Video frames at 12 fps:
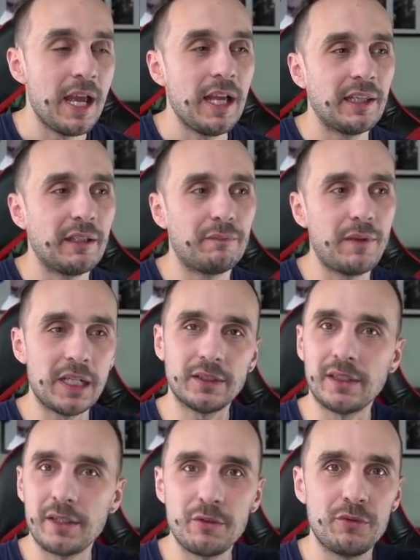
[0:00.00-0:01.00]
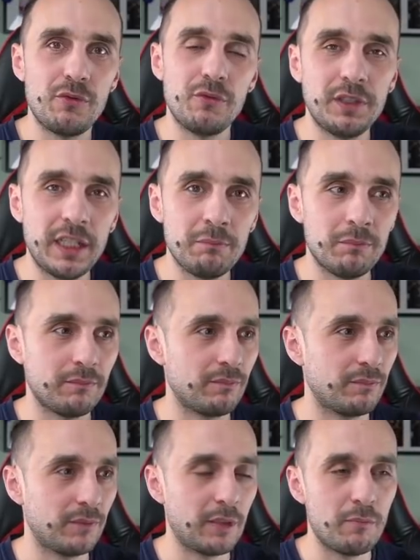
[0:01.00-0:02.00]
The faster you do them,
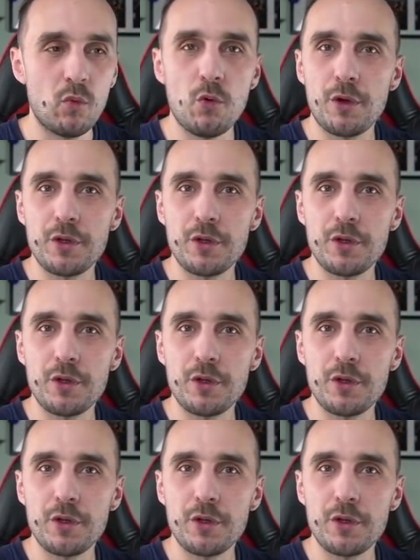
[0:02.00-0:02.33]
the more